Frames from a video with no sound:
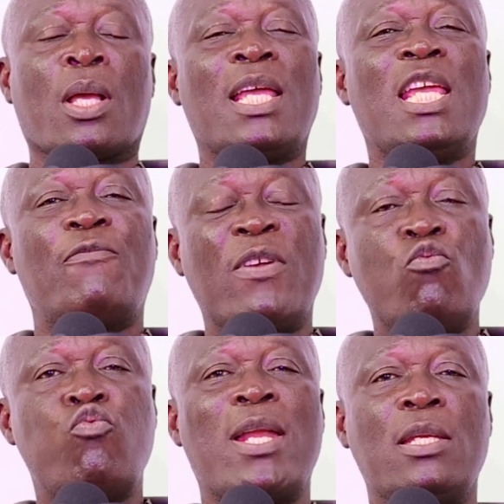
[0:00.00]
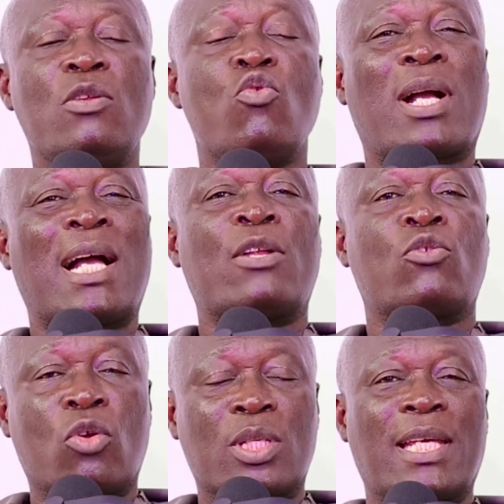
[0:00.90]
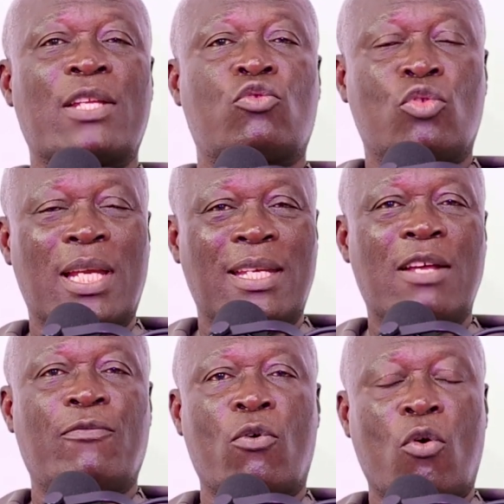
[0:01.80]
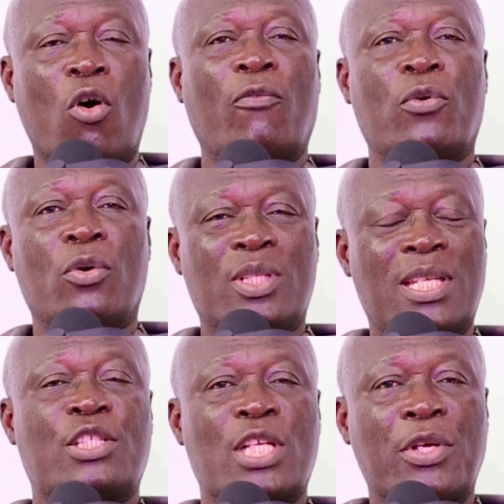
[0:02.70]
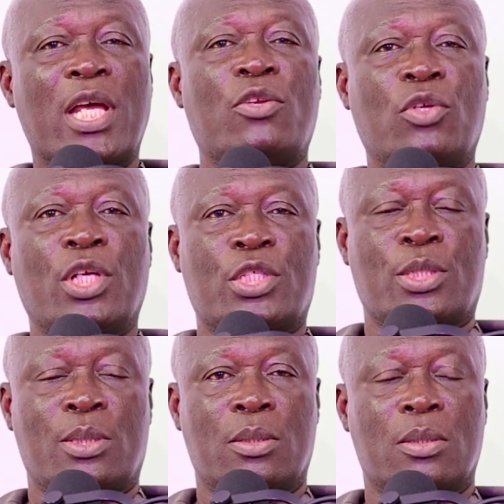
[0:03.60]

Even when you cannot get to the level of tertiary education,